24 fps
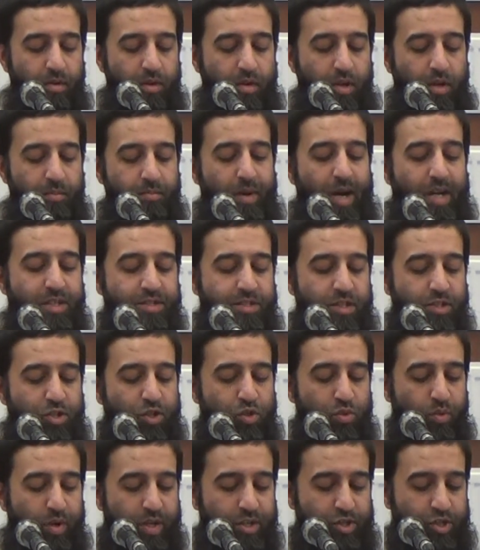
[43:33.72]
in my
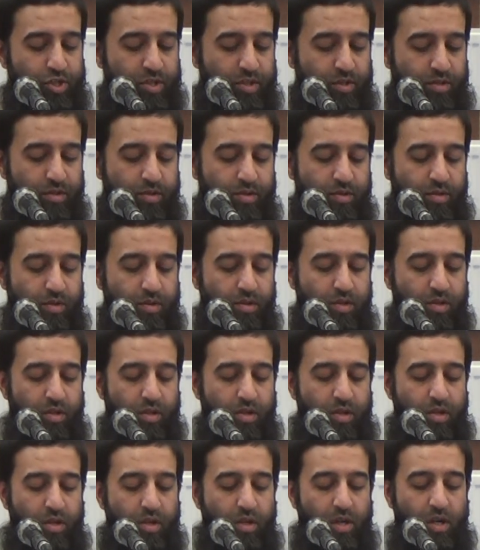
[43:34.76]
situation,
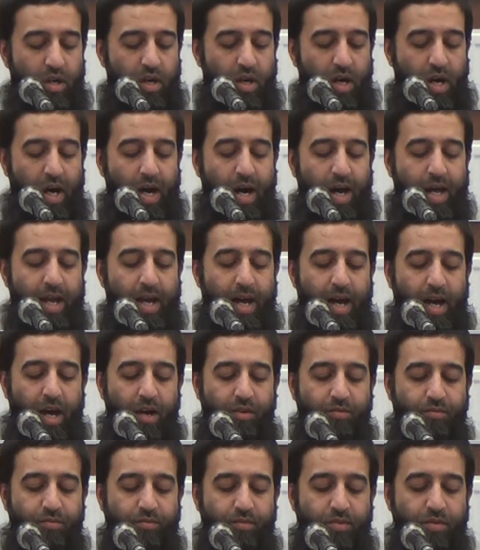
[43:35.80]
I
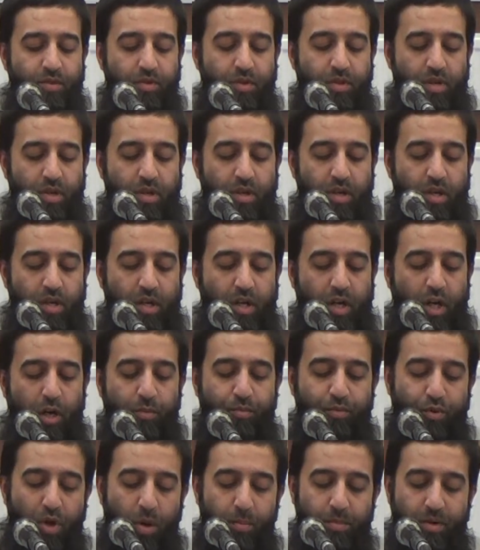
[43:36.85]
have
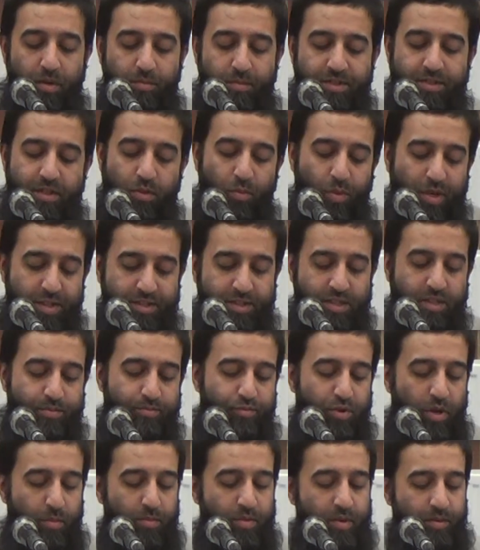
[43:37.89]
a problem. He said, What is this
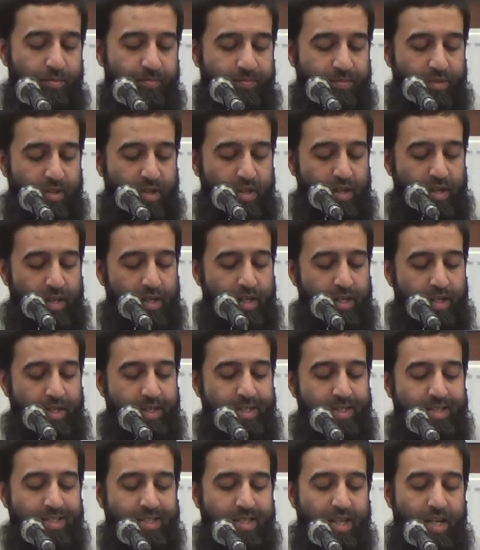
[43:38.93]
problem?
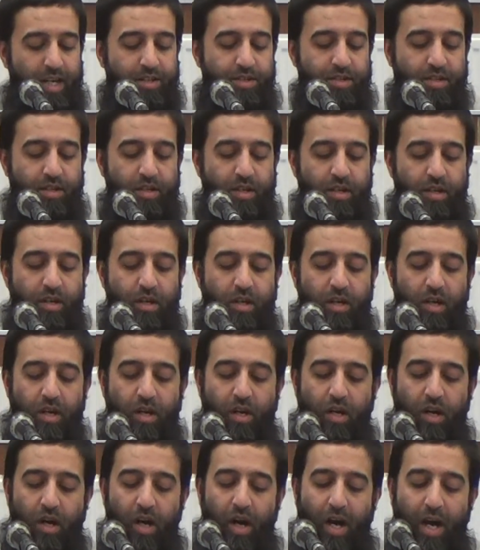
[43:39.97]
He said,
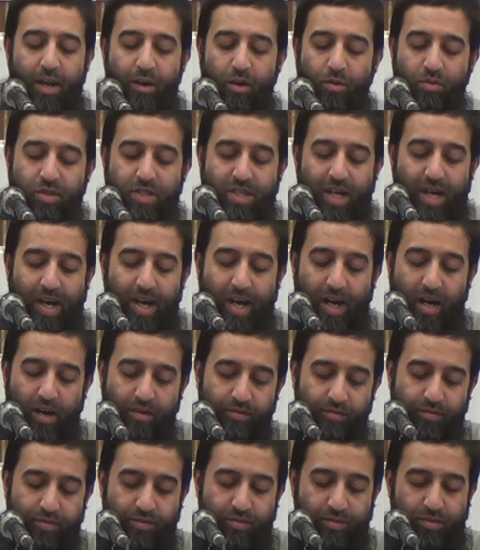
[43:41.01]
I don't
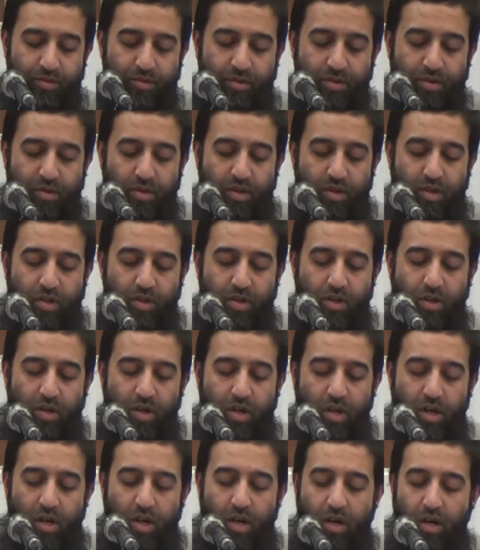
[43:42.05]
have
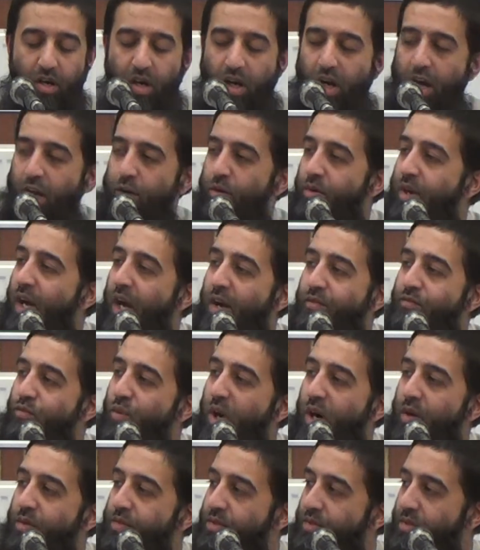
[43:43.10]
uh, I don't have
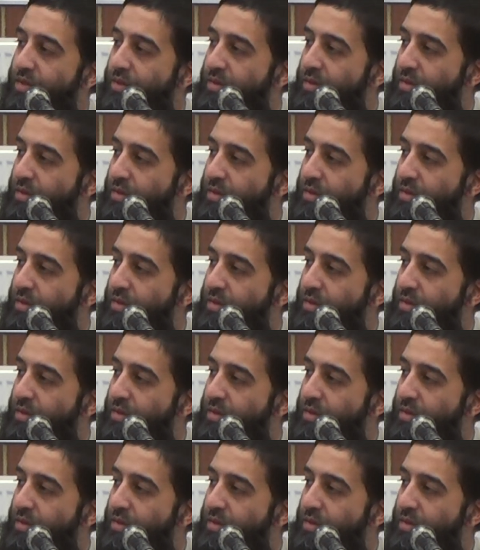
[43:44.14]
wealth.